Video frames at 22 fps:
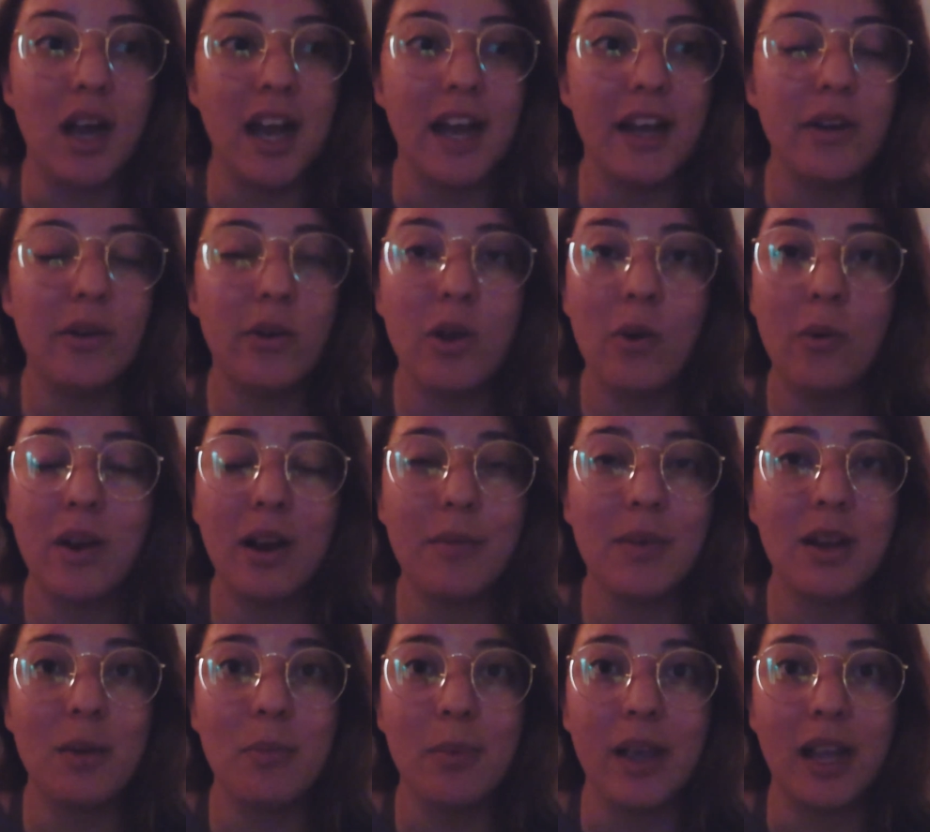I don't know what I'm
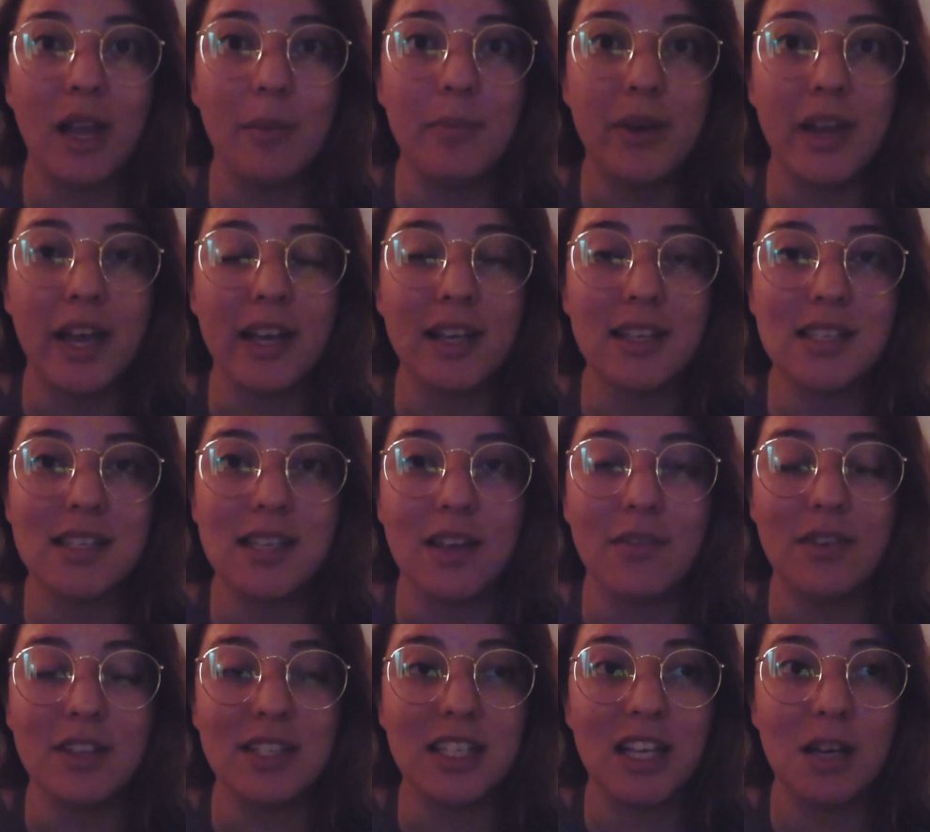going to pick up next,
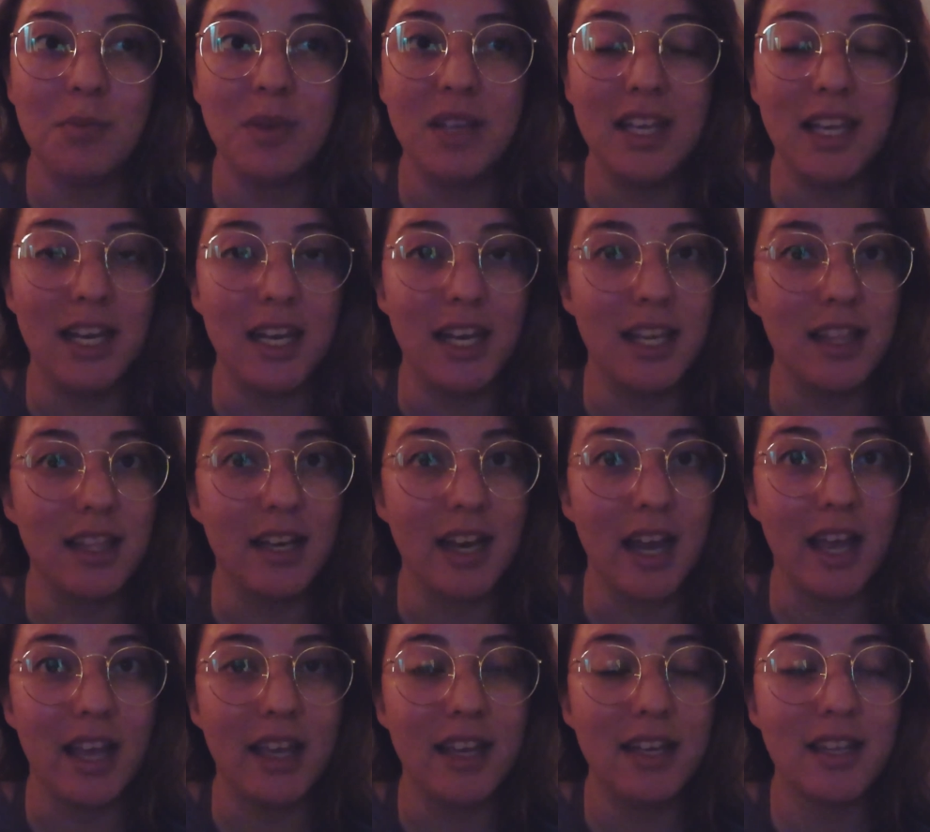if it's going to be Gideon the
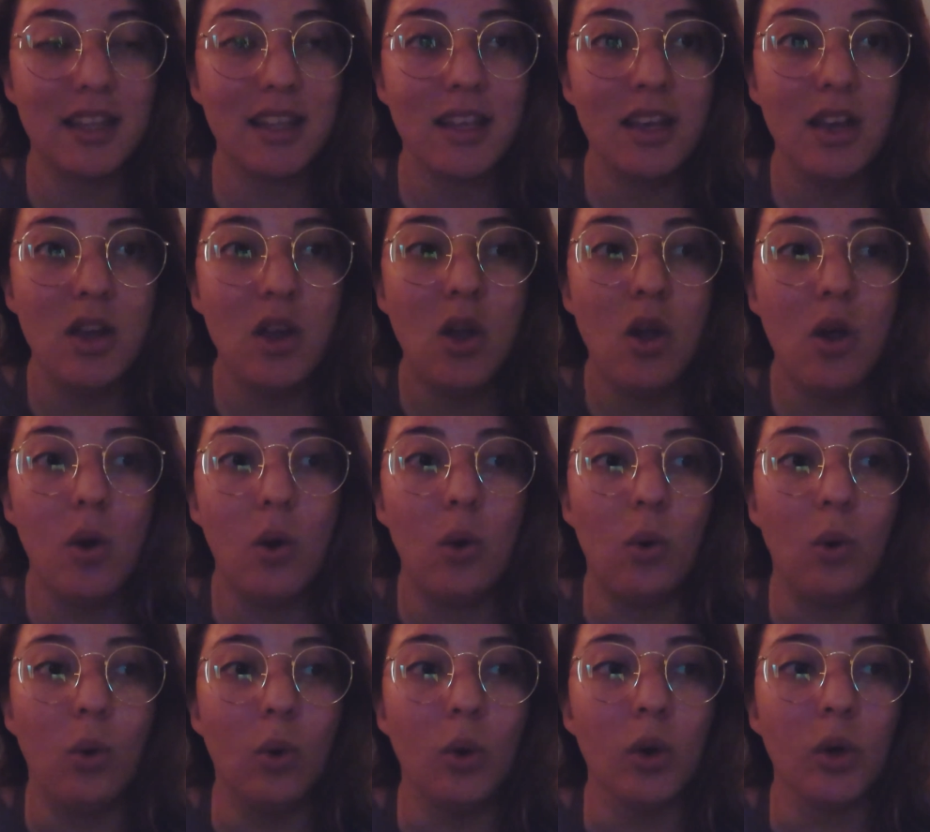Ninth,
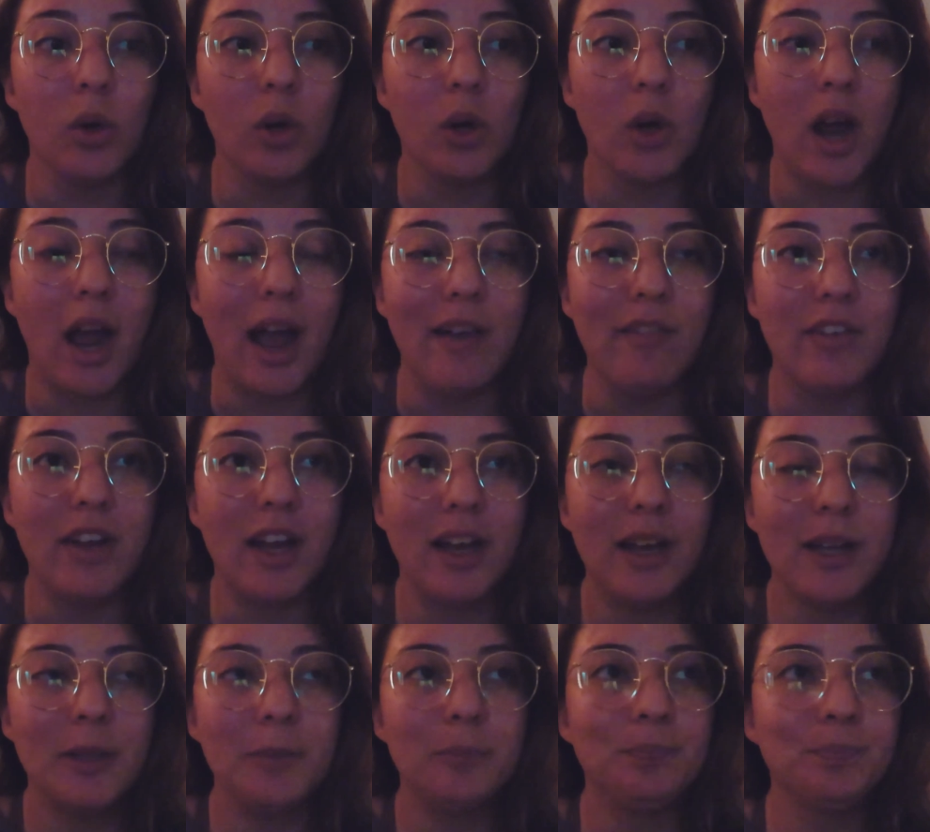or I've got,